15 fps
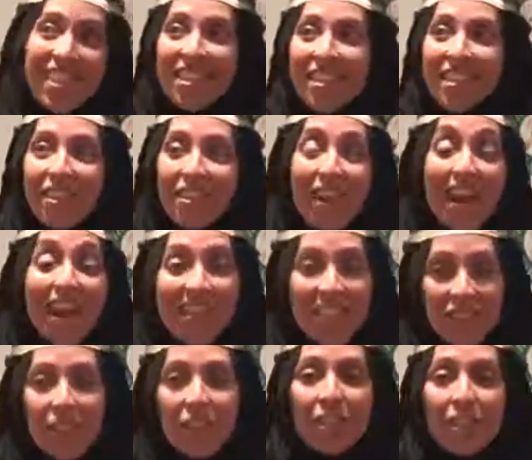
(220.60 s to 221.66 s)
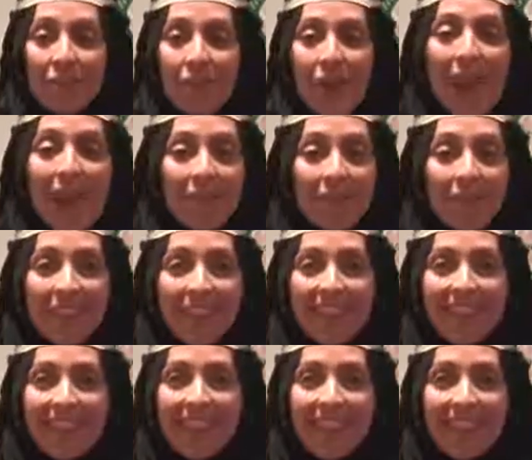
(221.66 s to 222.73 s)
So, and it just so
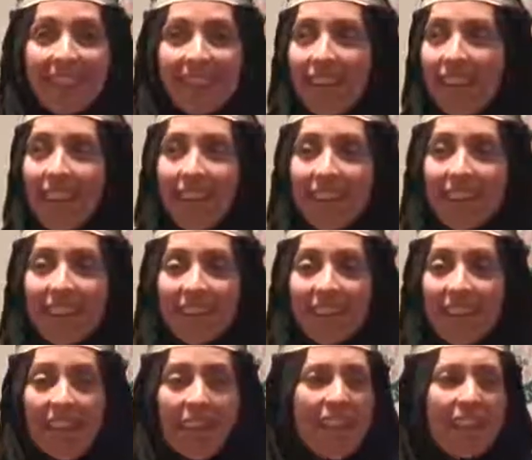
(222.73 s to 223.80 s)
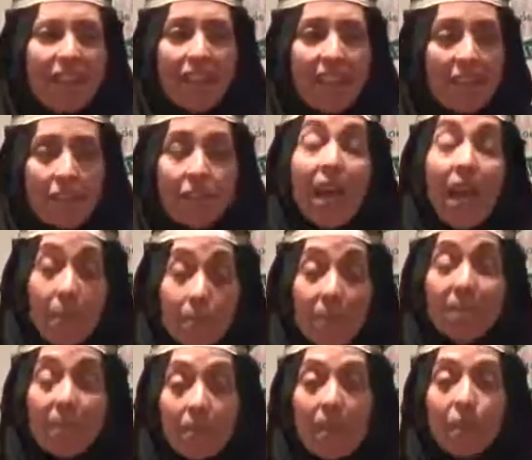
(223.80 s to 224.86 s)
happened that it happened
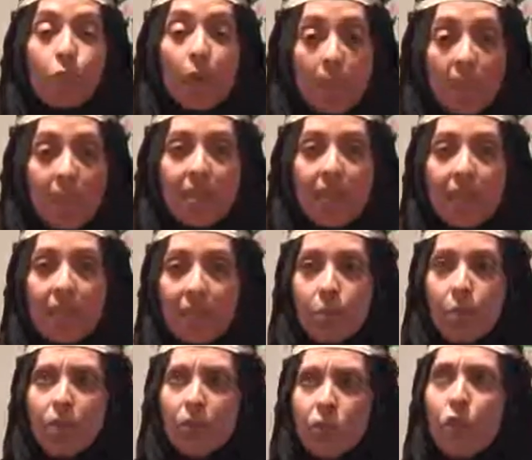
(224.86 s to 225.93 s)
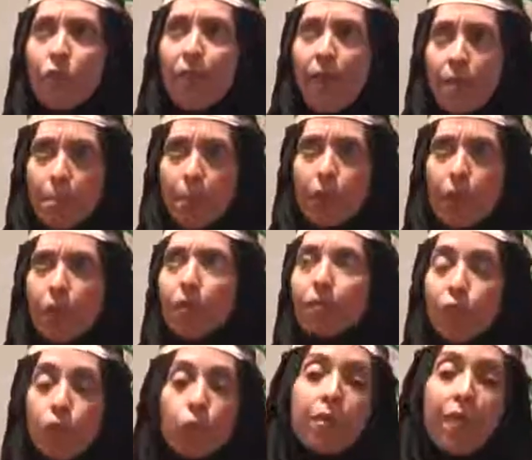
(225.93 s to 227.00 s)
to be Ramadan. It was November of
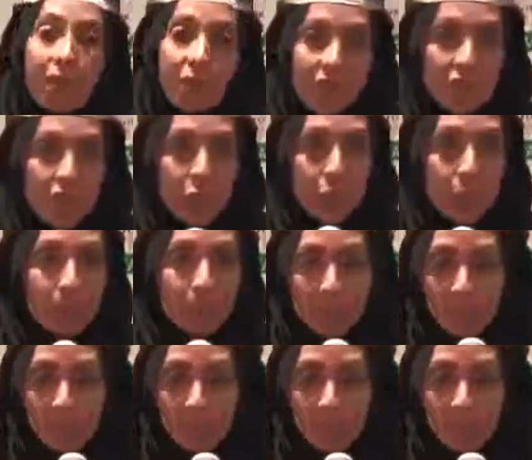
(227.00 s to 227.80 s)
2002.